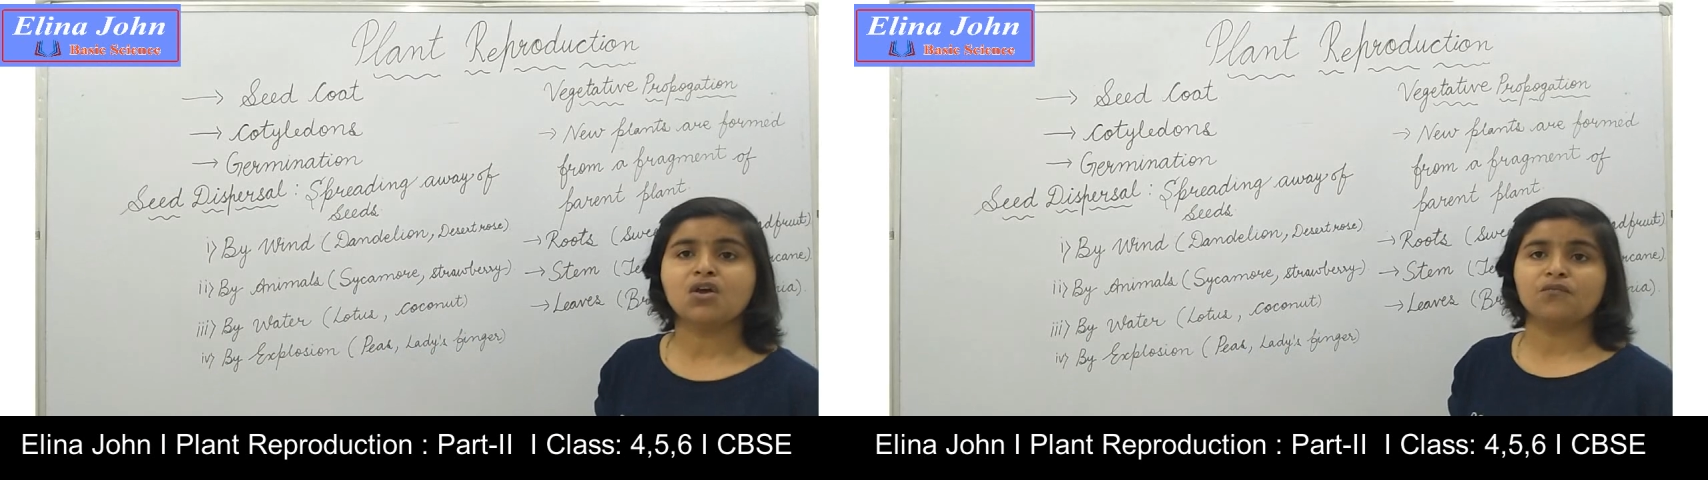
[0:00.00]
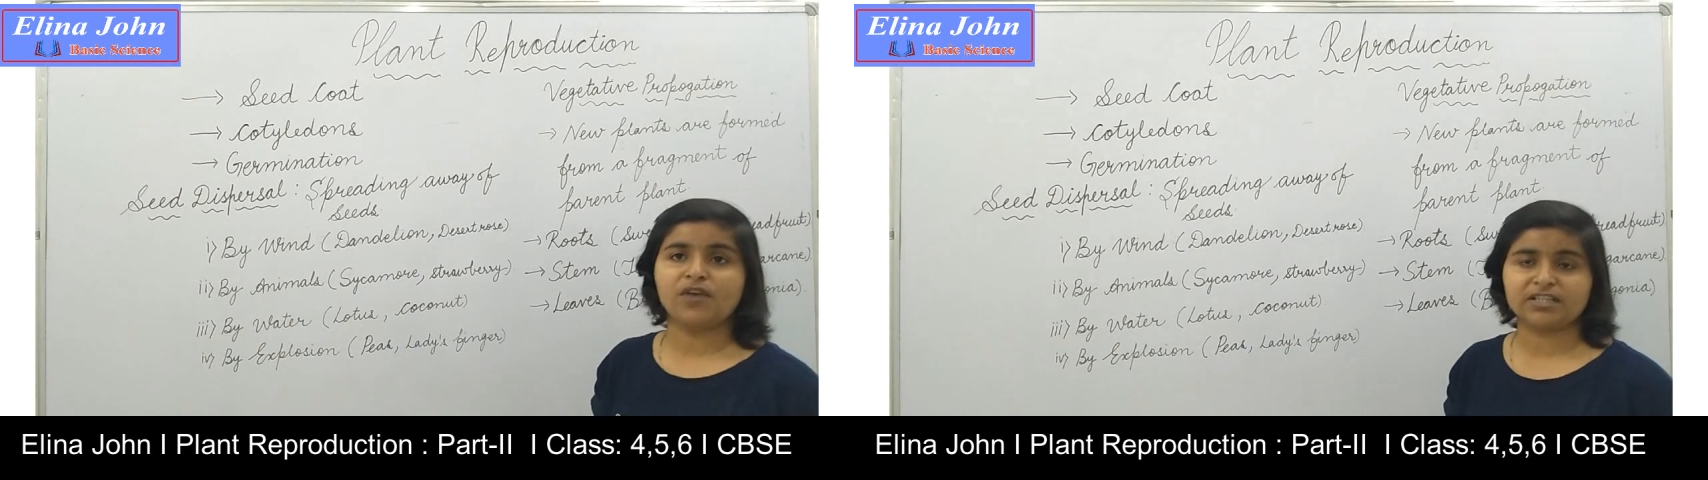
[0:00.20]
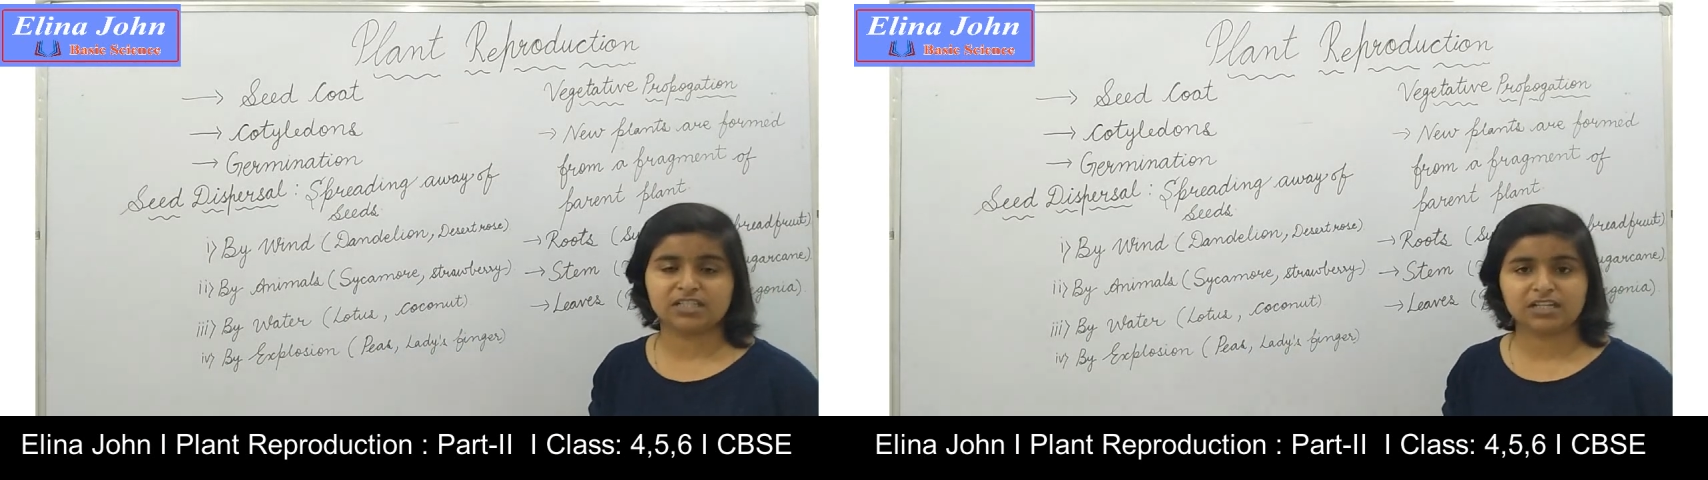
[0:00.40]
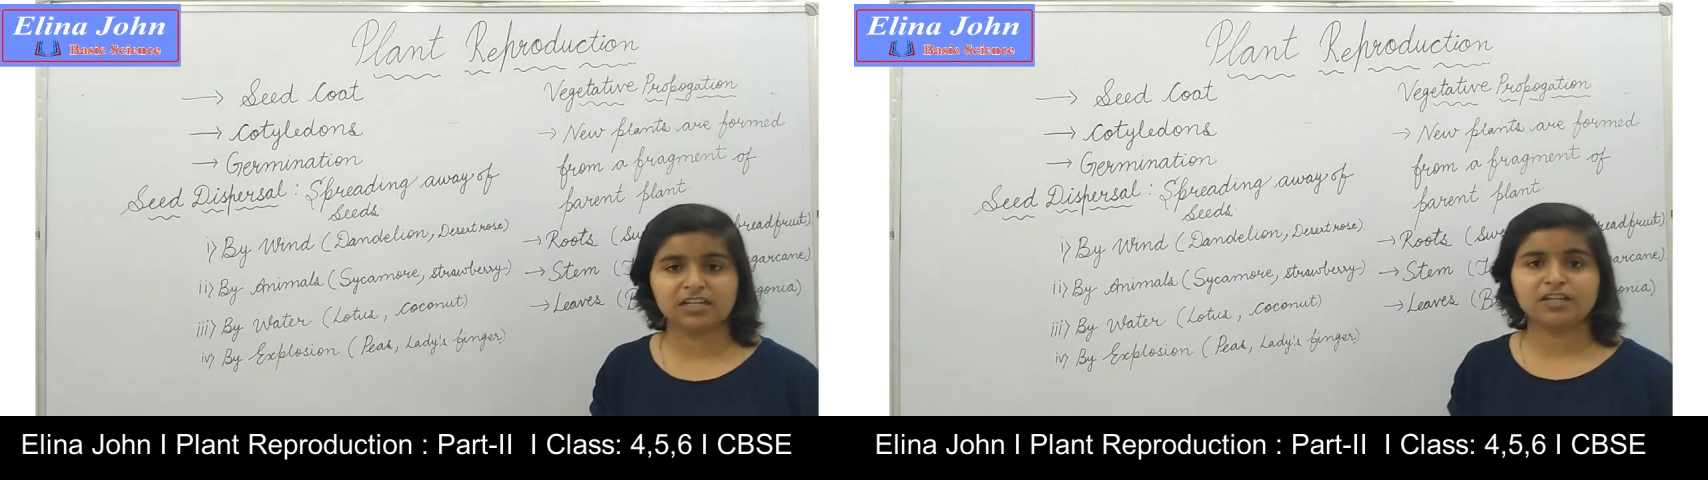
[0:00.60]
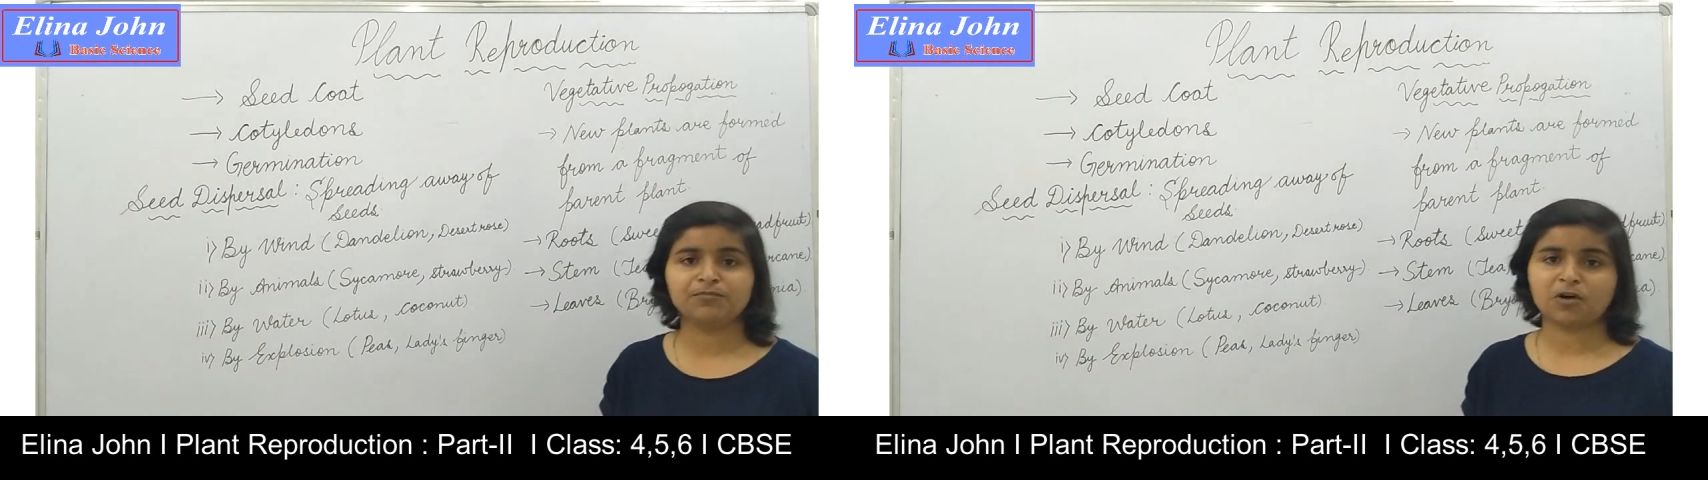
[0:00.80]

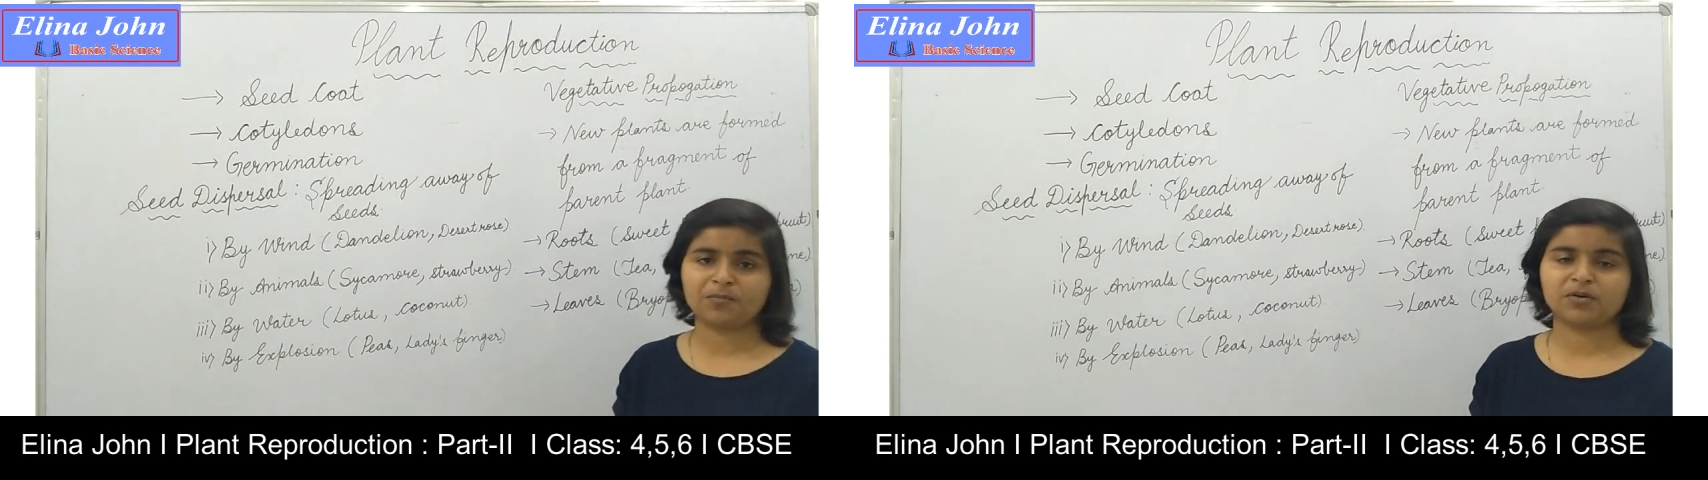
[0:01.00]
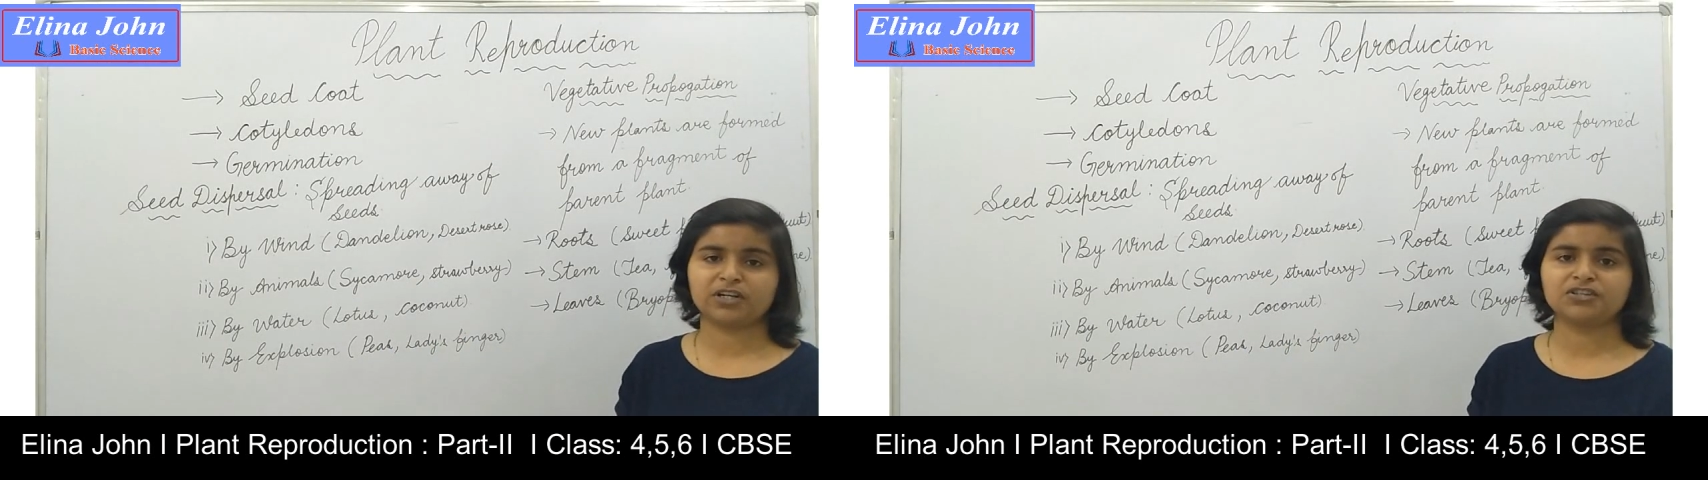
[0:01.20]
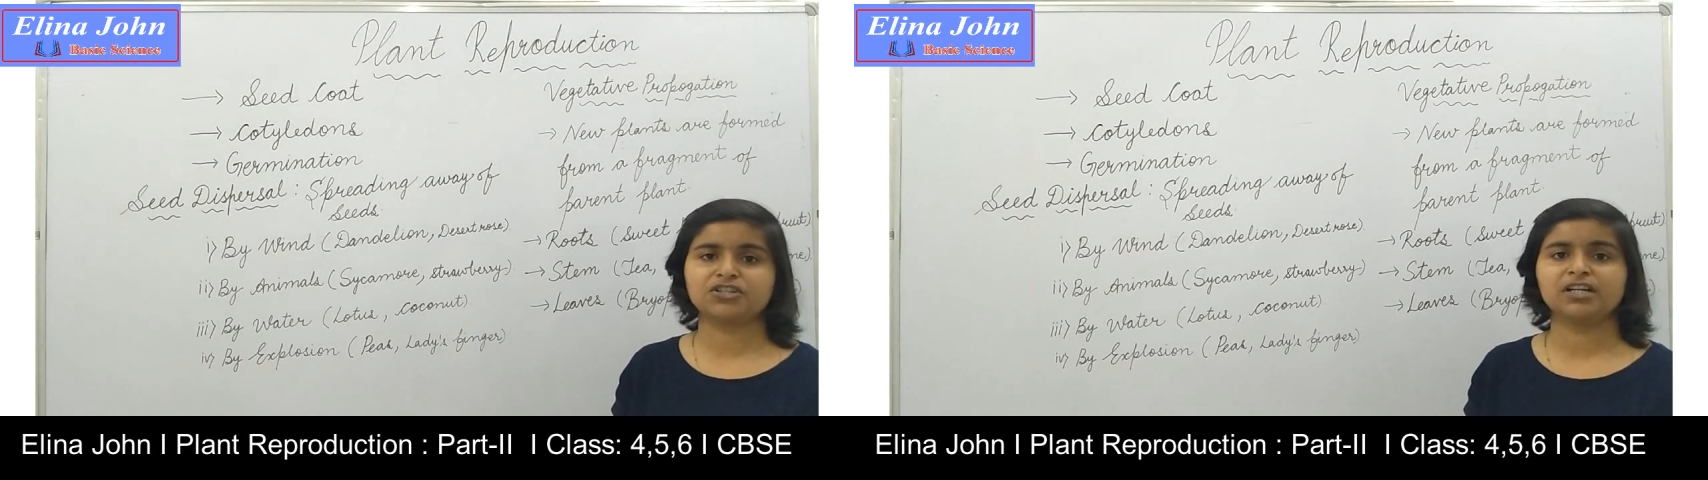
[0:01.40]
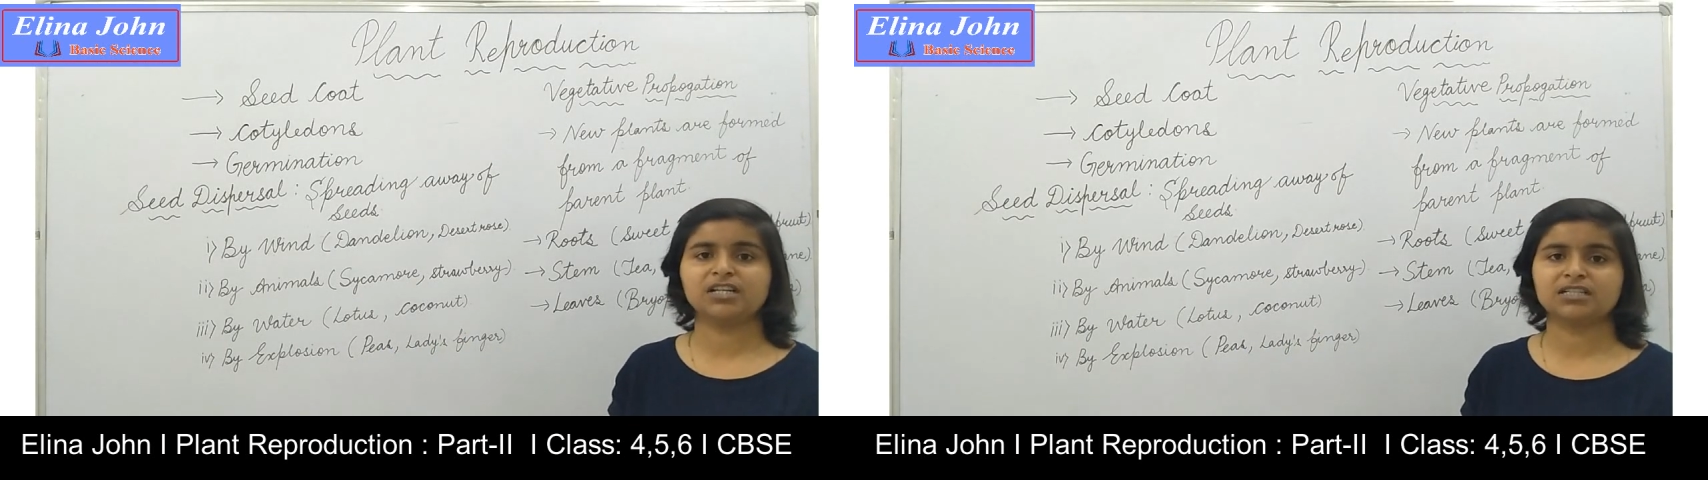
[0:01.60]
Vegetative propagation